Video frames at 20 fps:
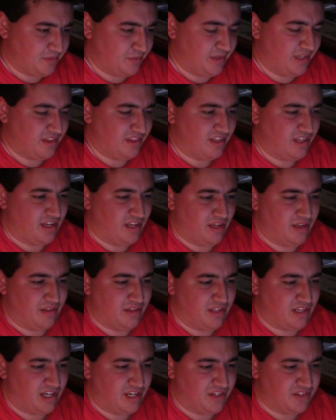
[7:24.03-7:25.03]
with
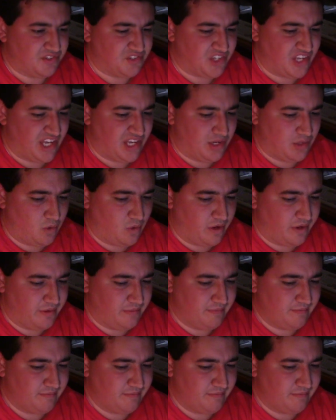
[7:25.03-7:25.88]
young Xehanort.